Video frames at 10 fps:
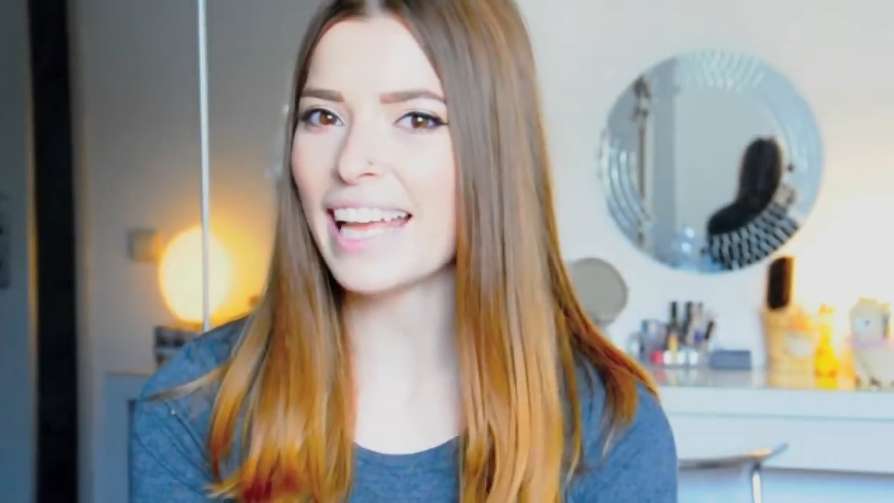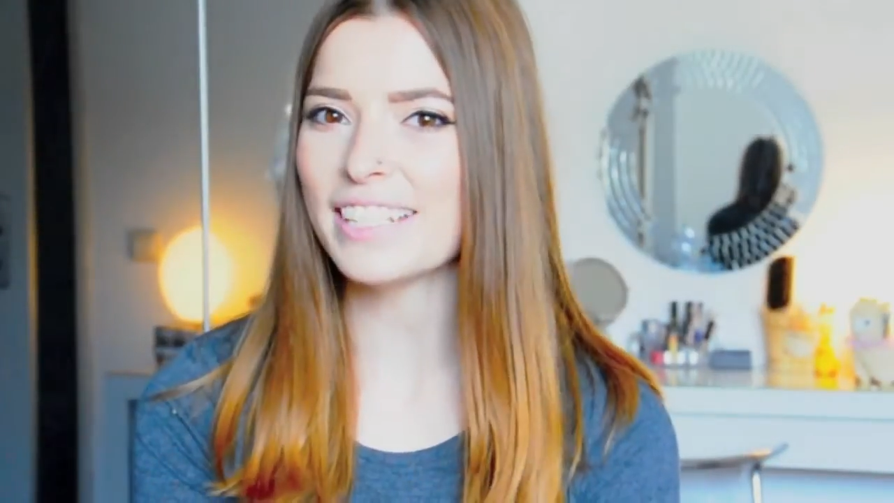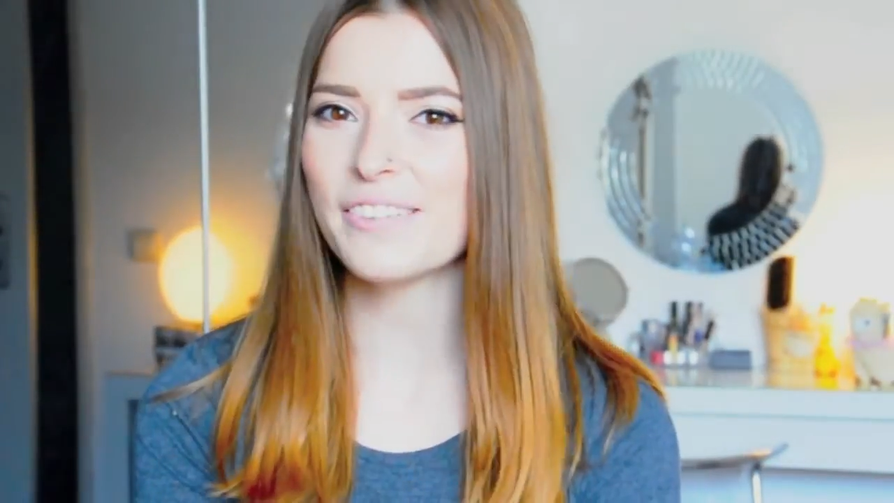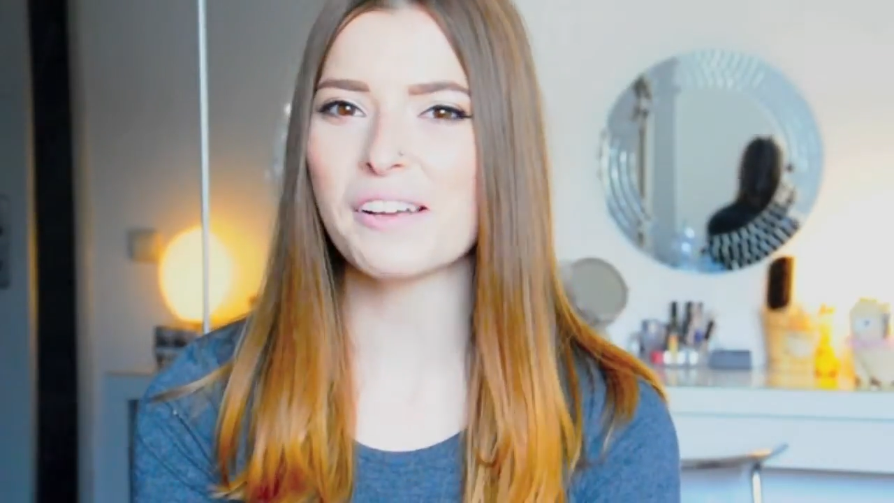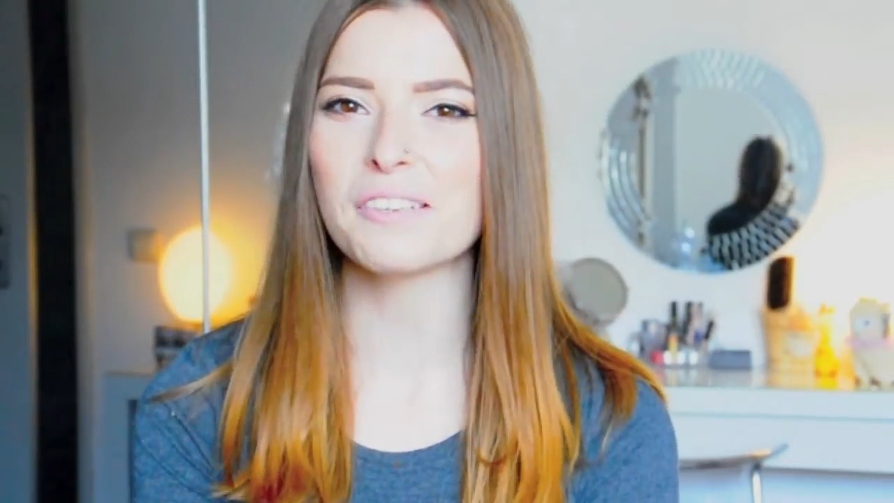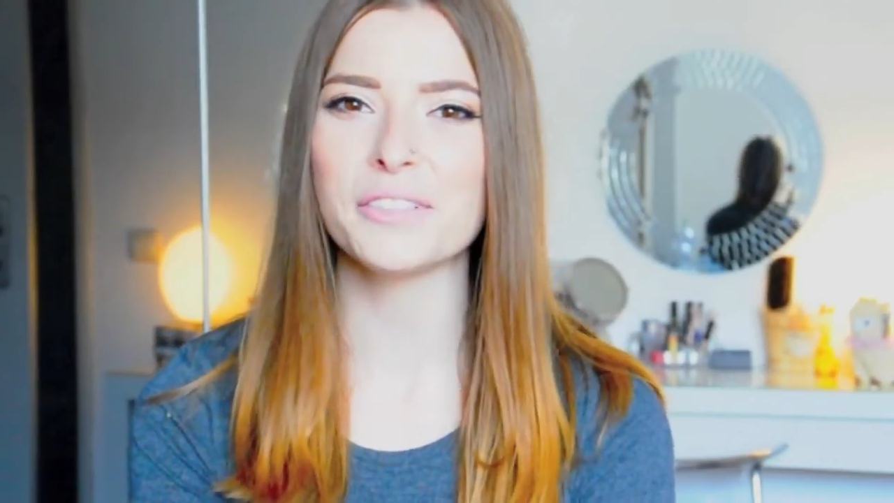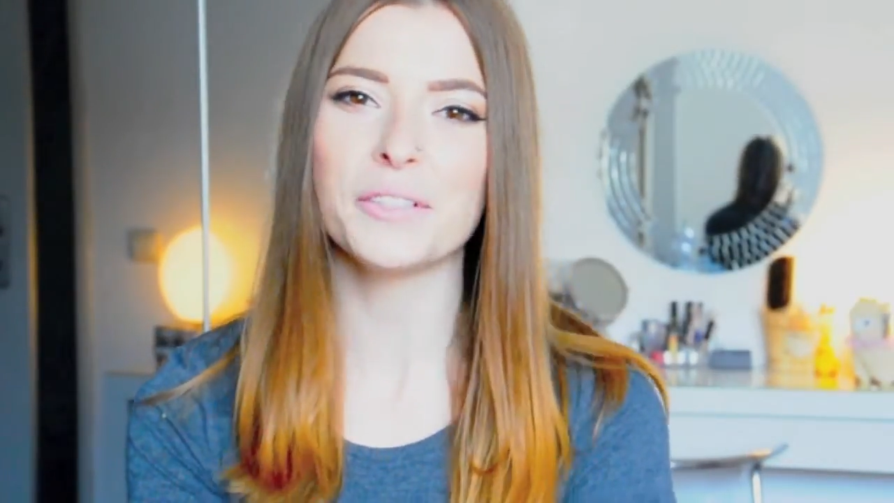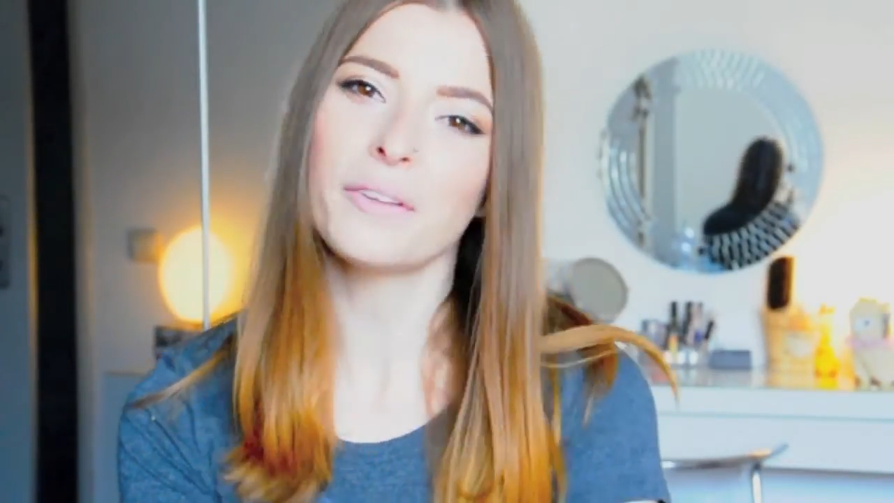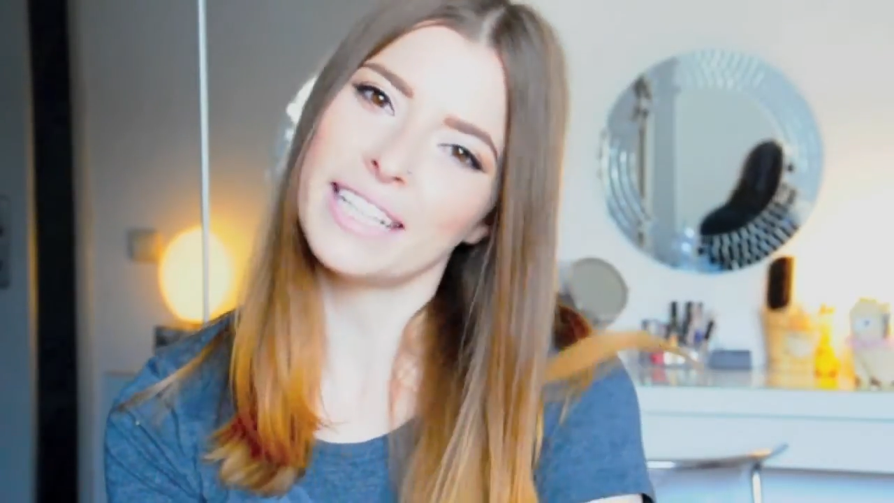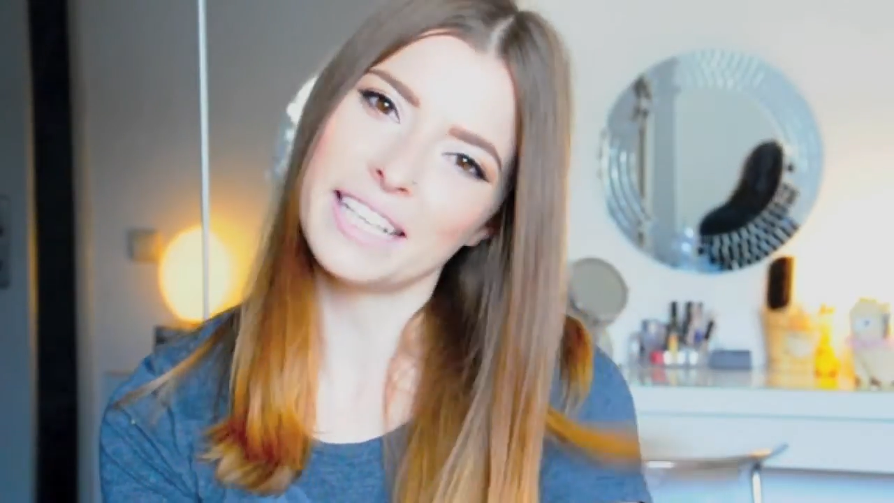And to all of
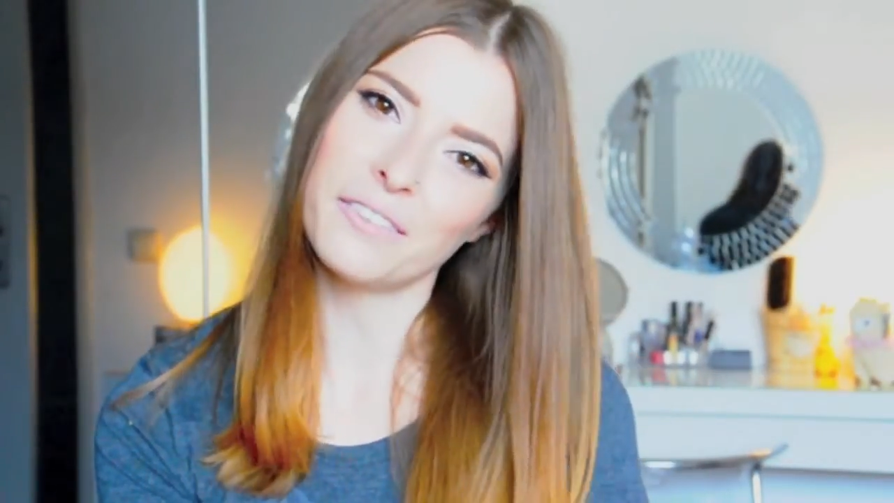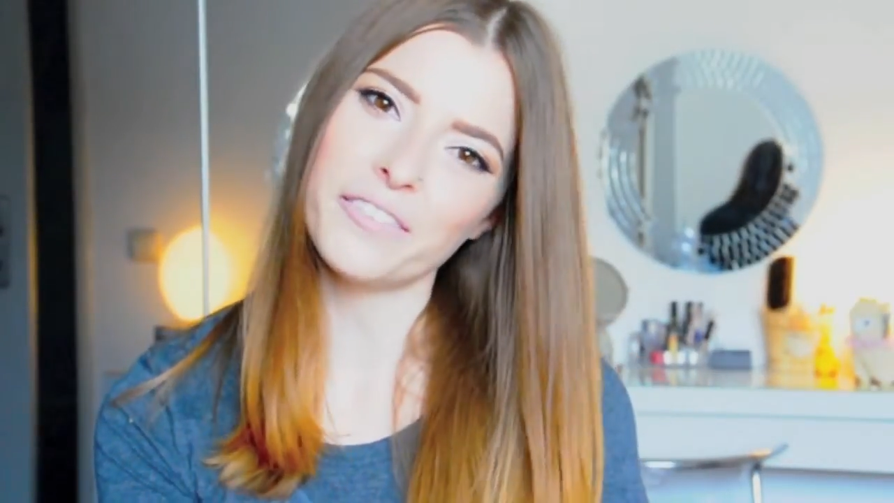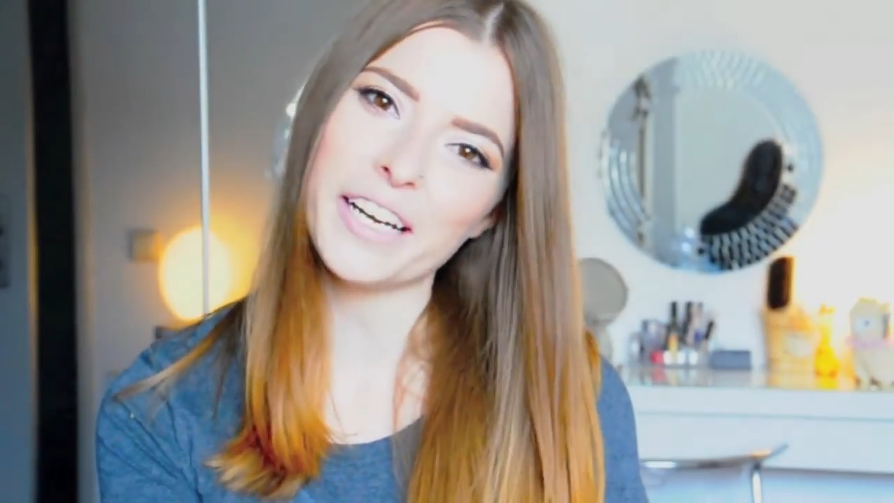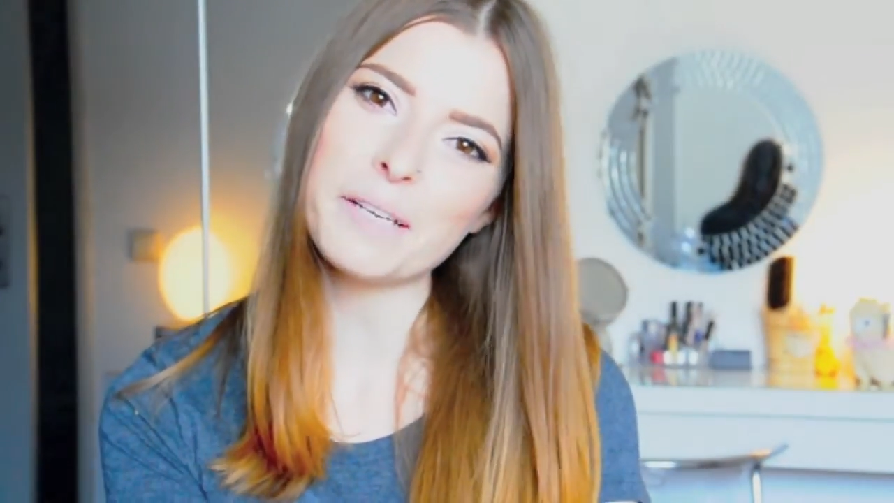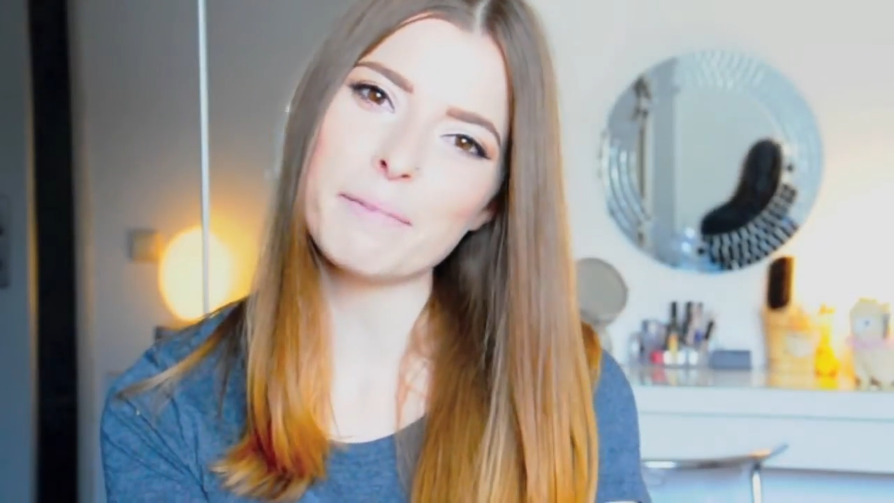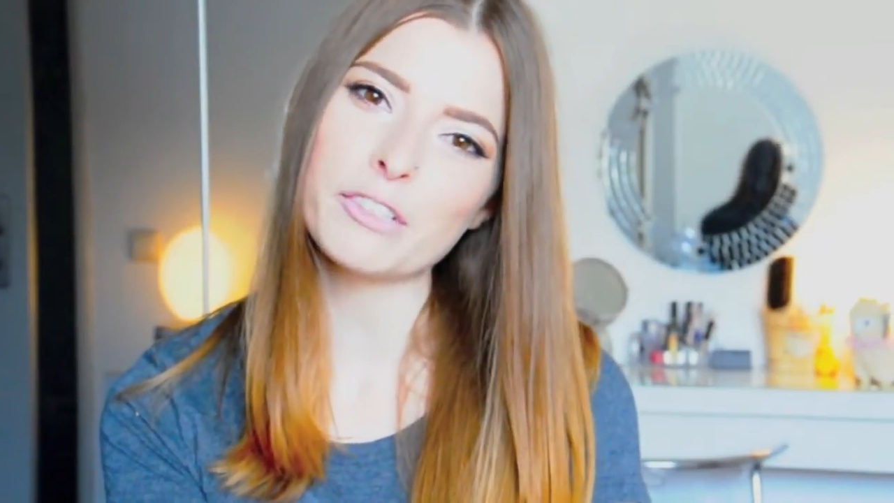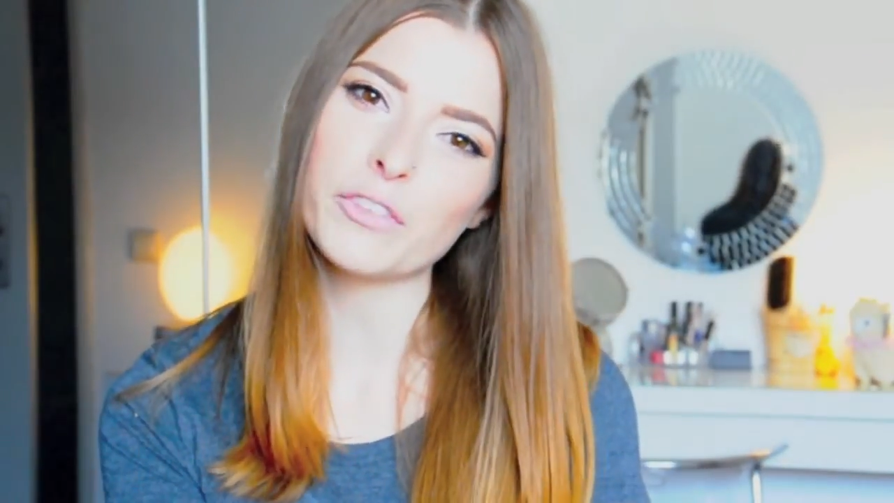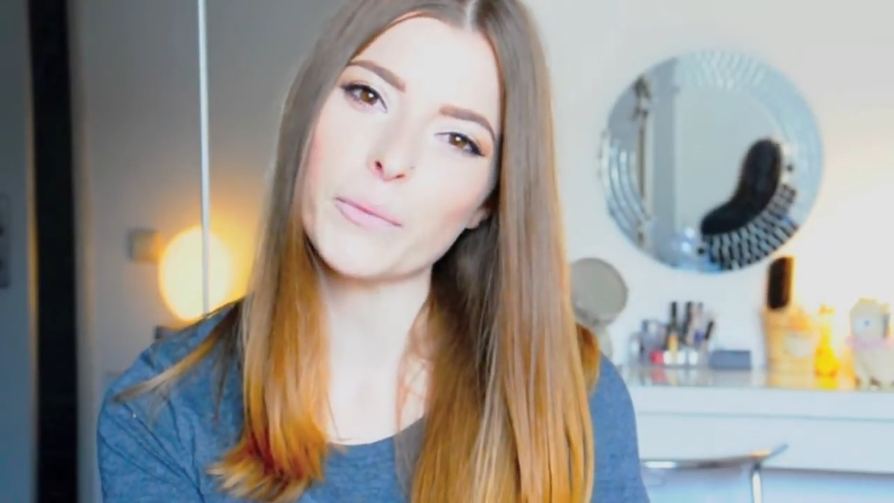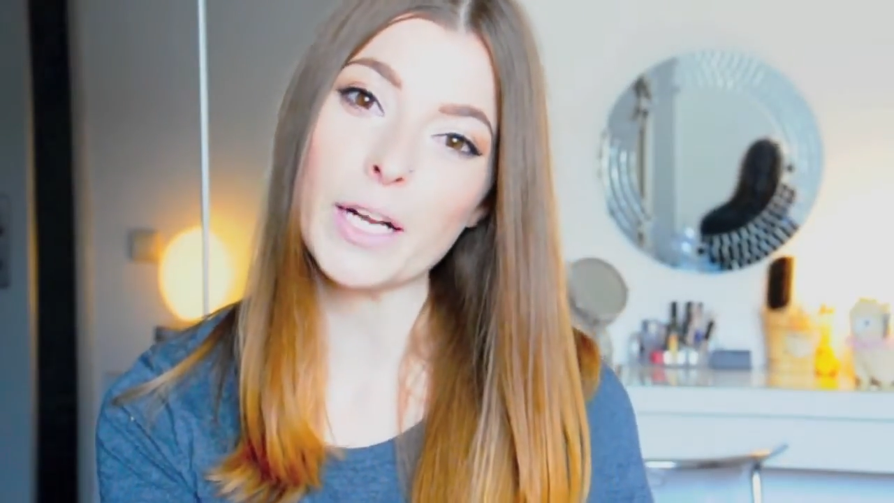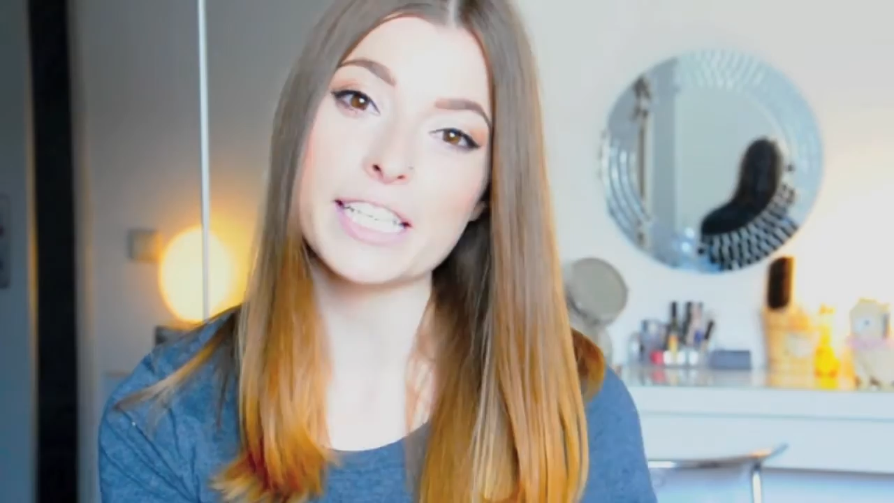you, thank you very much
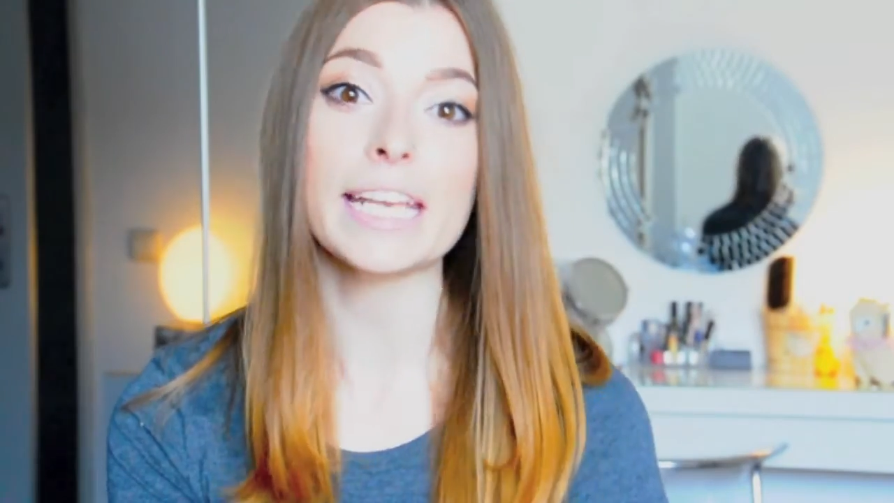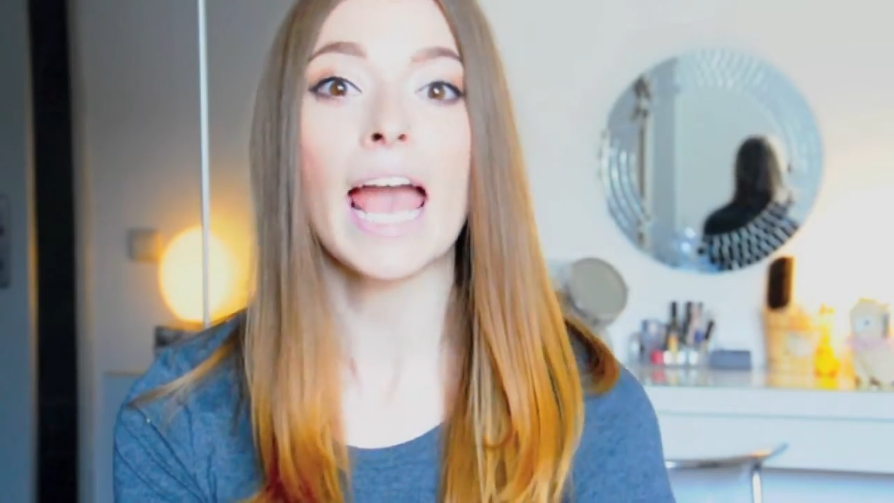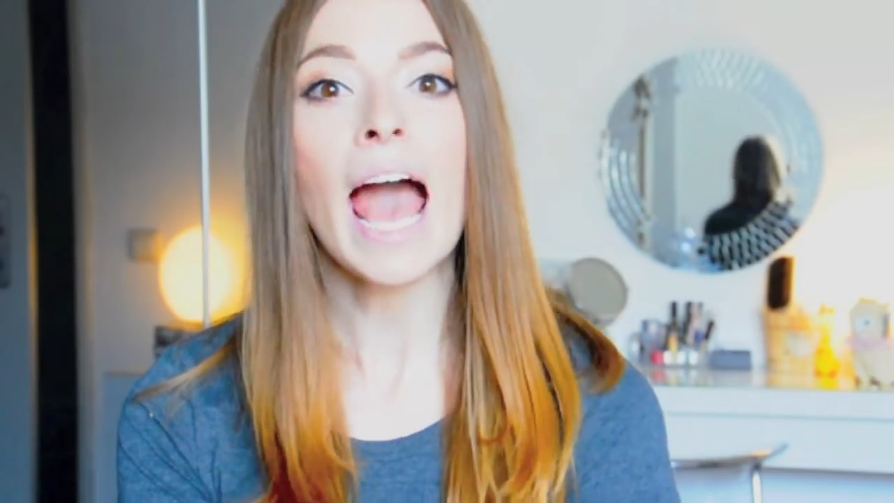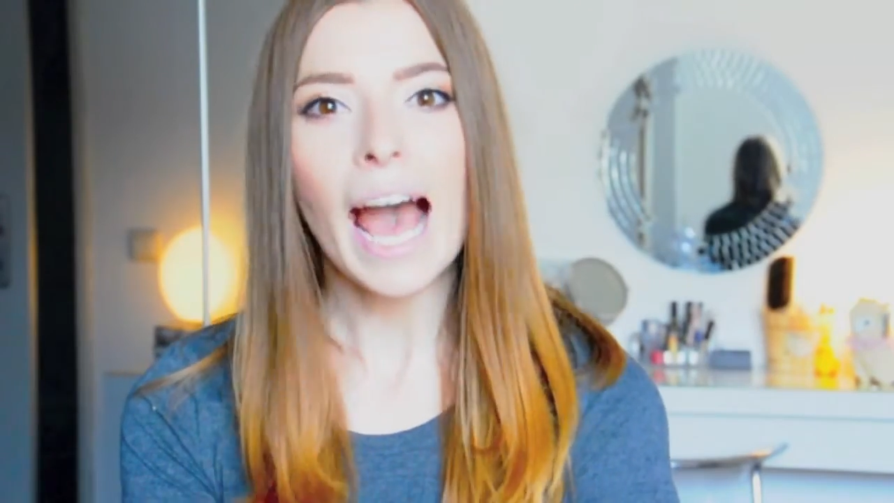for watching.